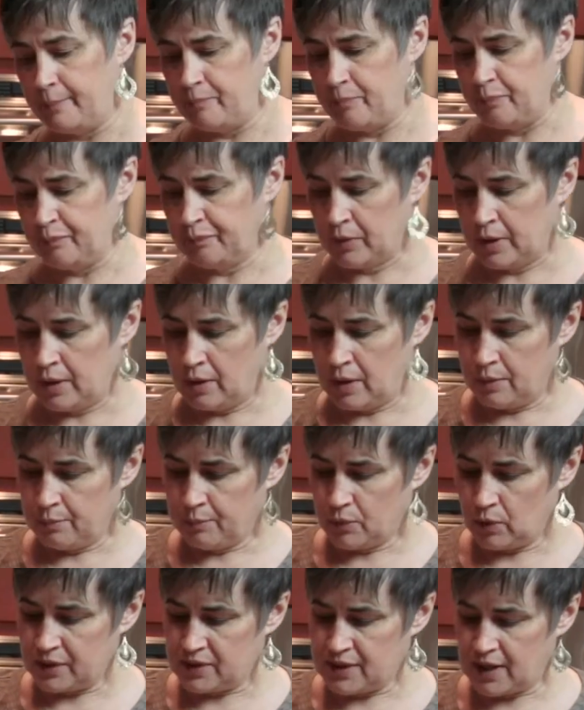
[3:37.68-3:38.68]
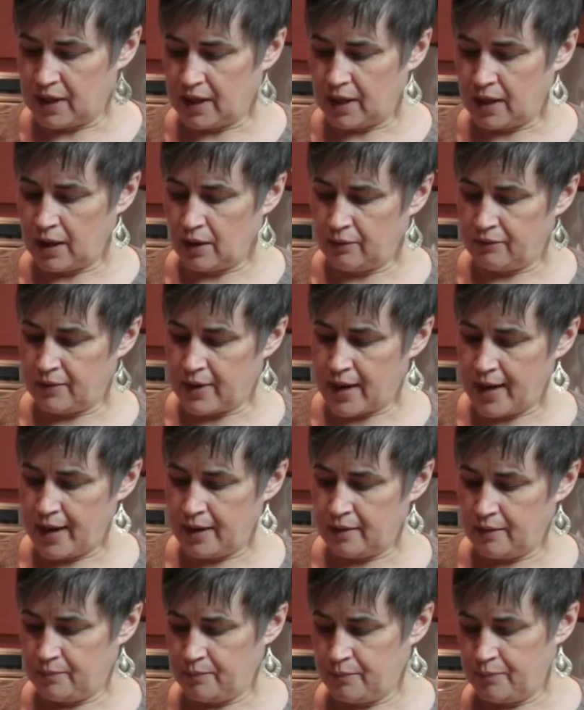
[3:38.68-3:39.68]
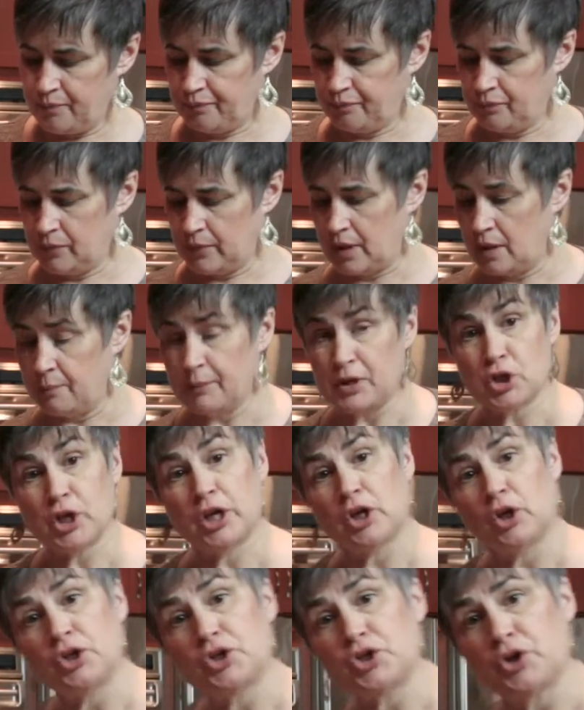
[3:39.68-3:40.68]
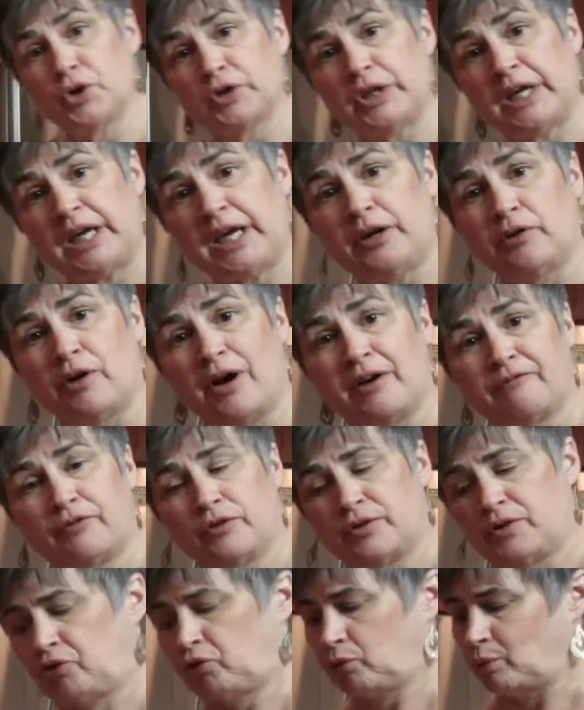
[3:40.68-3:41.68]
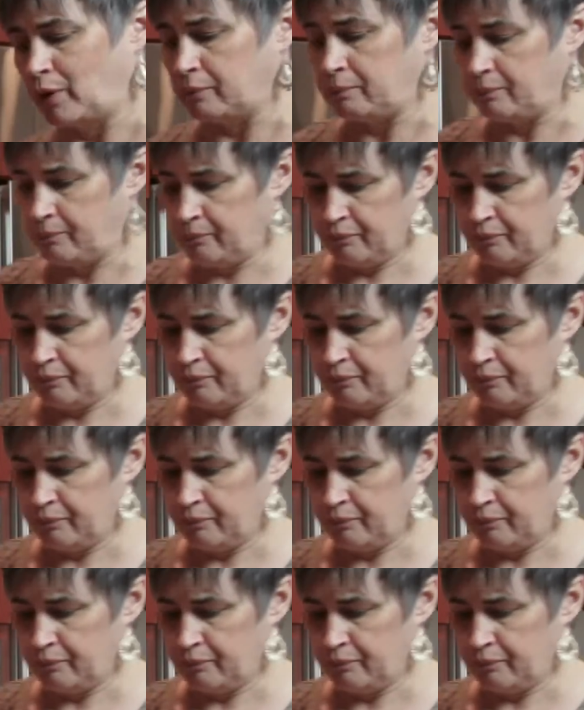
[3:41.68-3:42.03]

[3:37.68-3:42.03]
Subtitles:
I'm going to take care of that. I'm actually going to turn the heat off for this one.